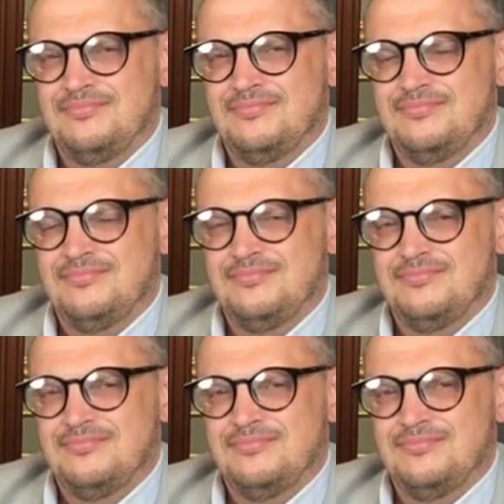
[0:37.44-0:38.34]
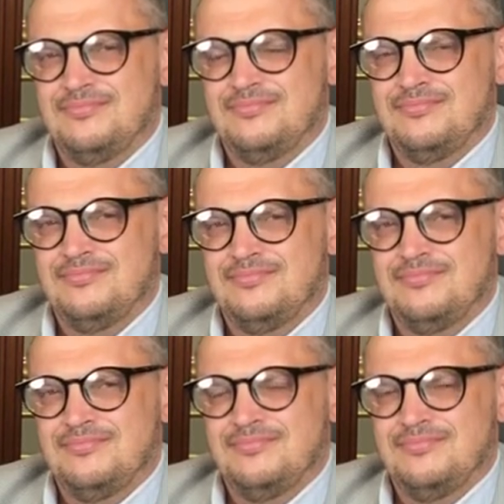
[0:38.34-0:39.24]

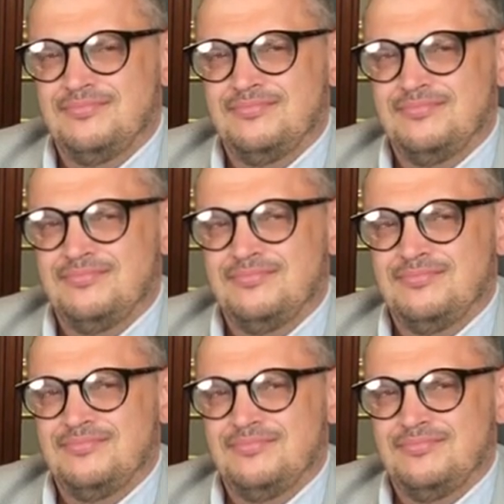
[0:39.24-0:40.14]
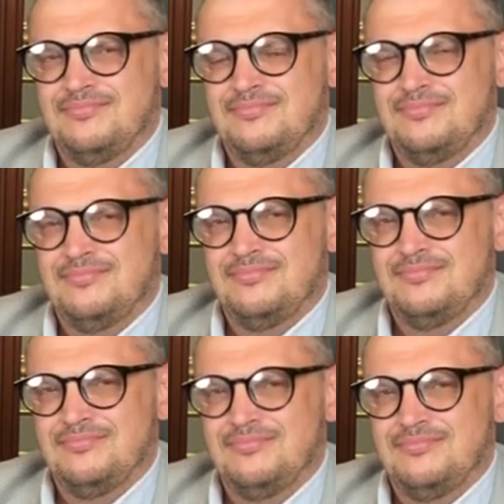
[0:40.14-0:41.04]

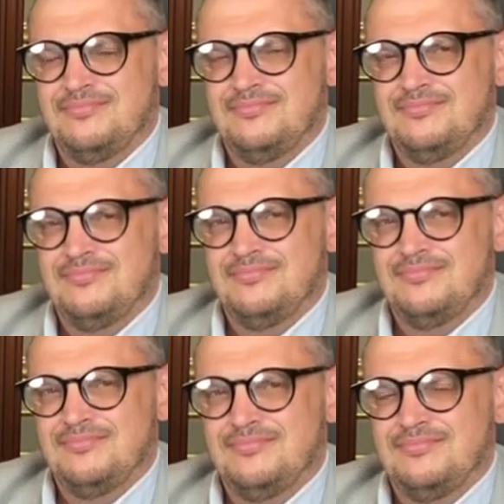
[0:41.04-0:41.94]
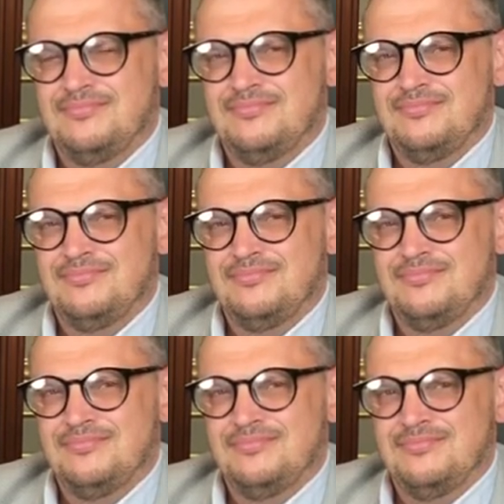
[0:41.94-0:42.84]

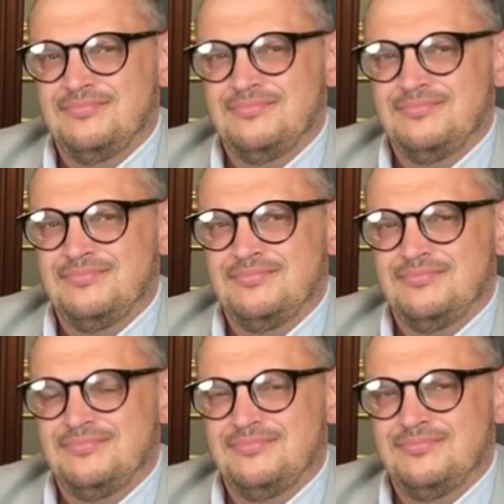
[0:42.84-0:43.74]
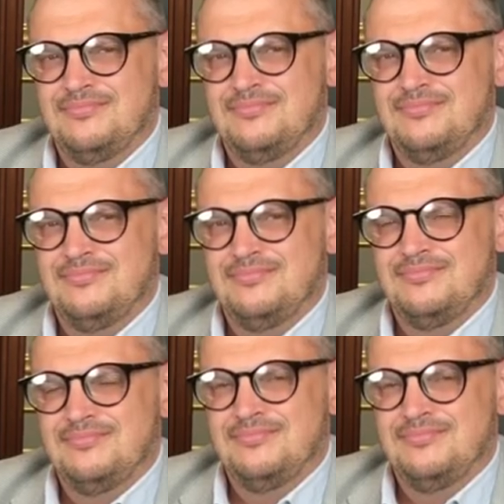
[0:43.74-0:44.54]
[no speech]